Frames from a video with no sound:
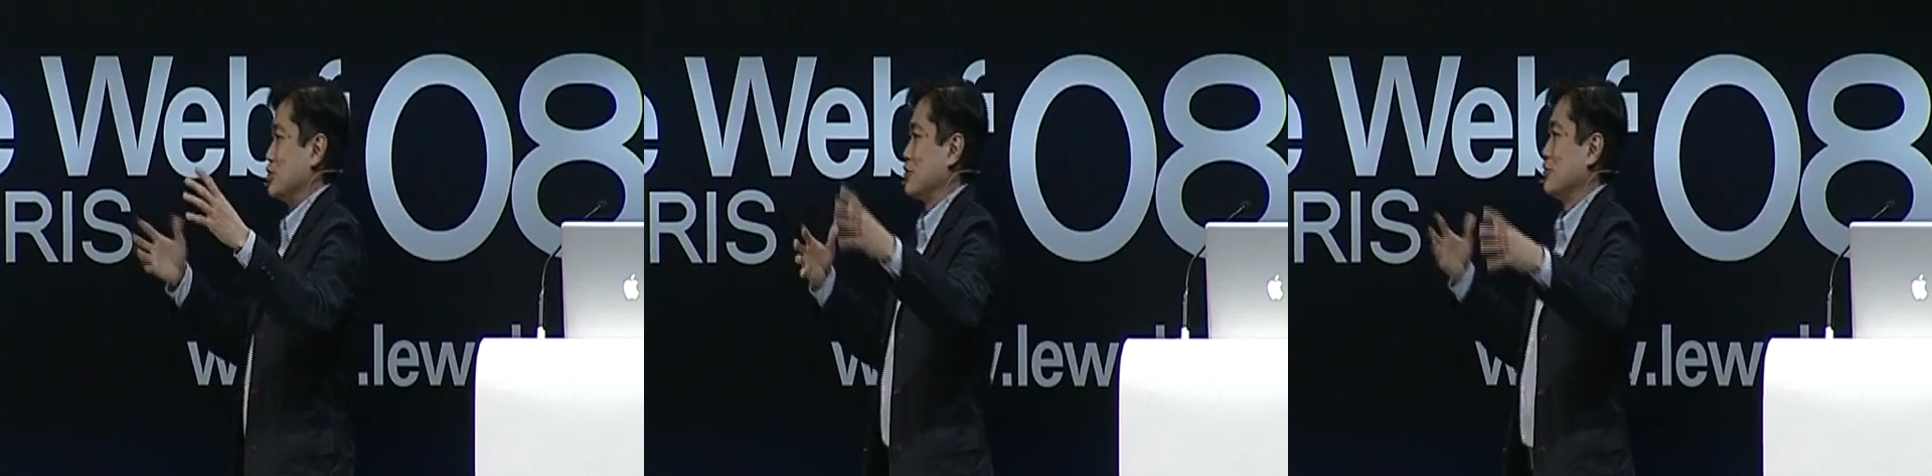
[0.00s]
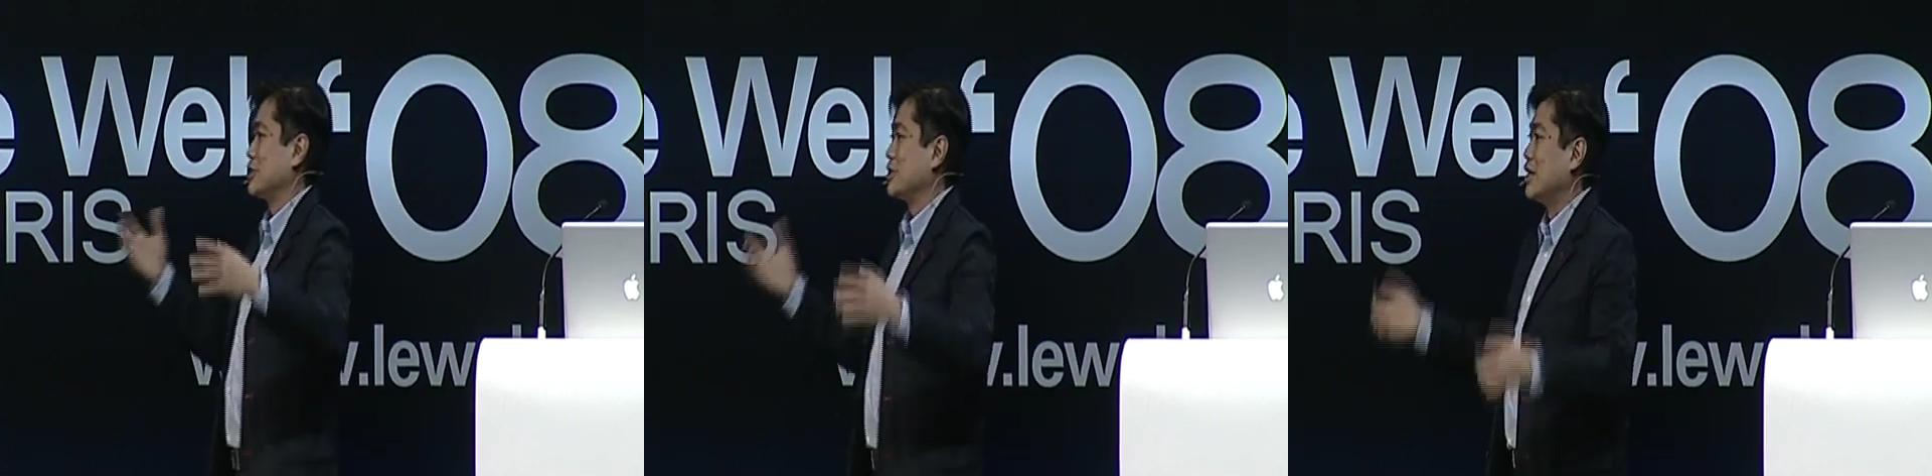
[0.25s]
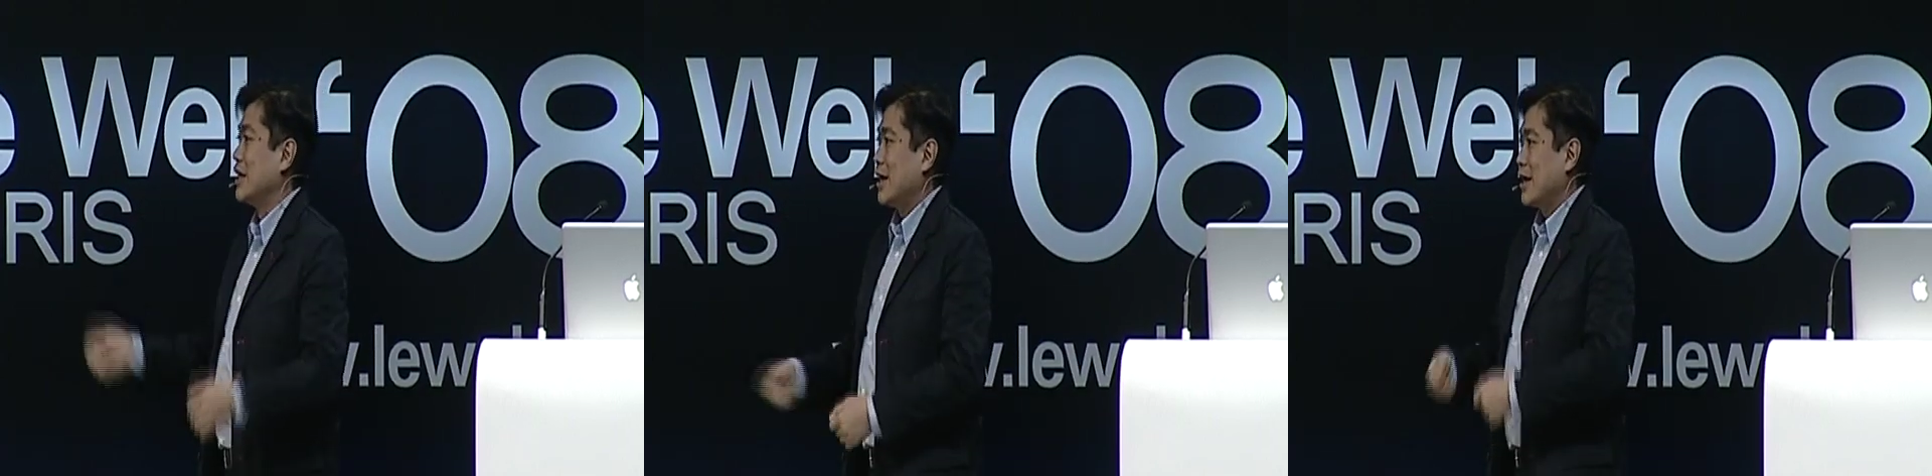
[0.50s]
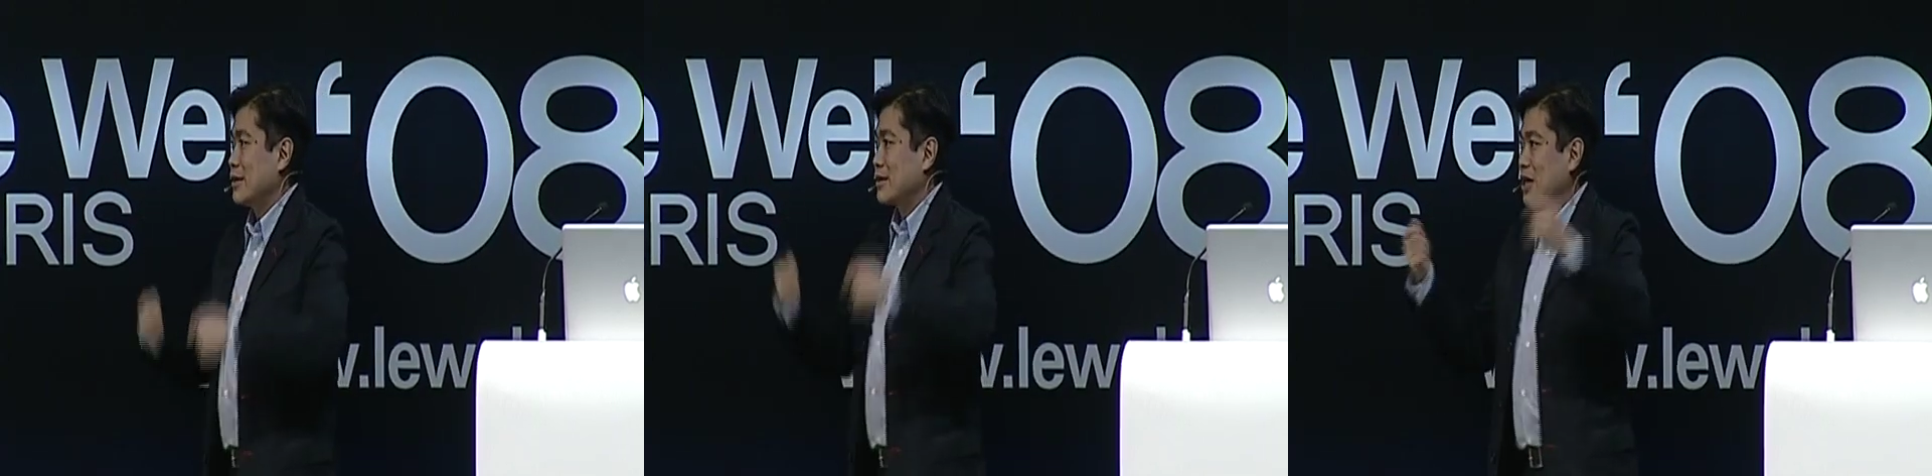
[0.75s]
search.
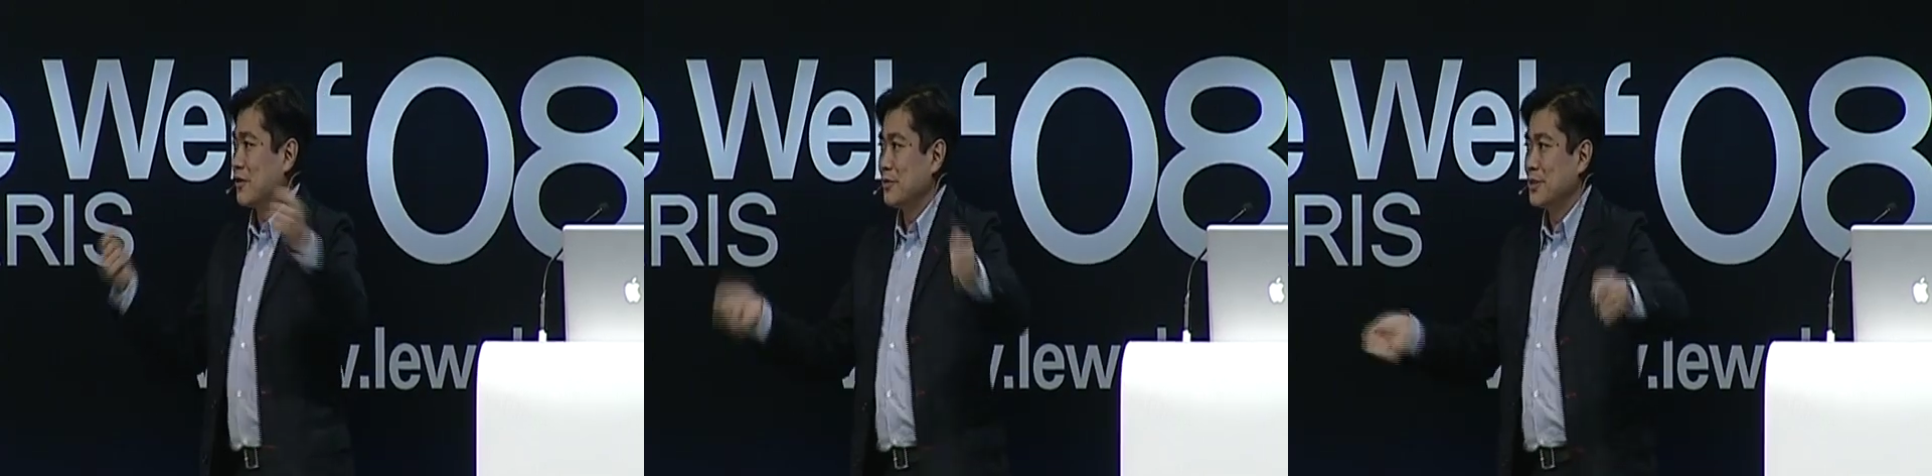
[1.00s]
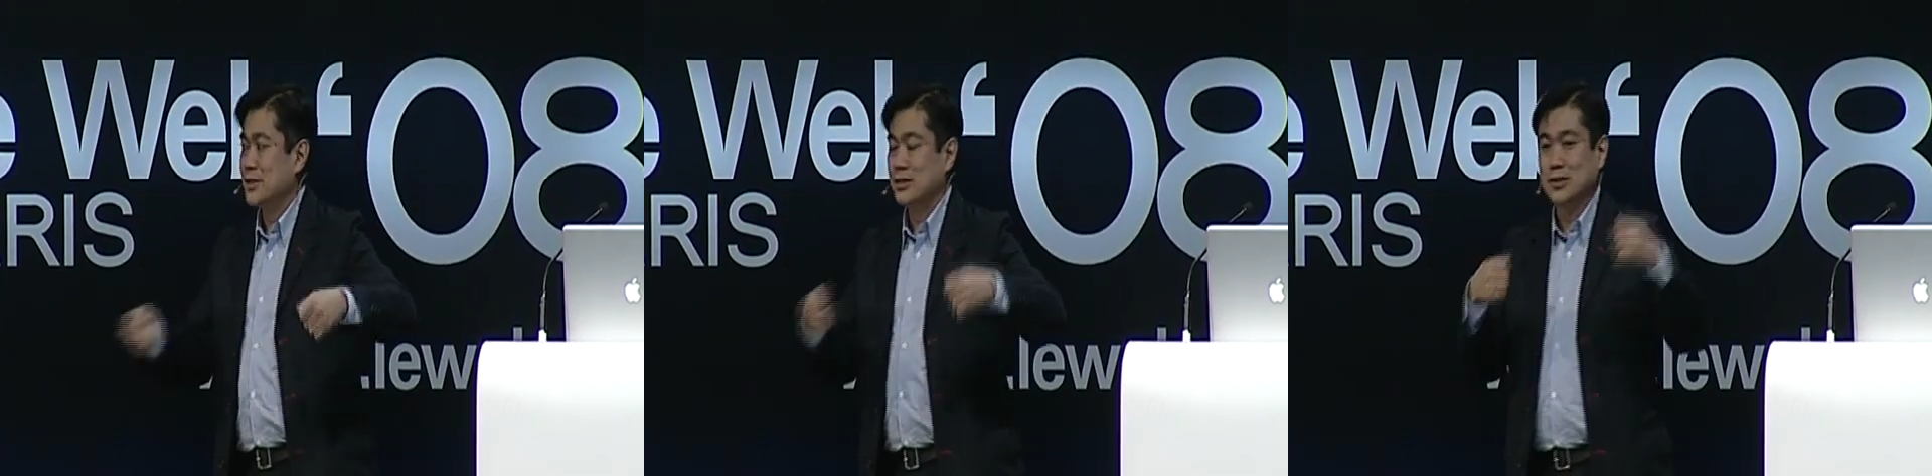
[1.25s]
And the governments and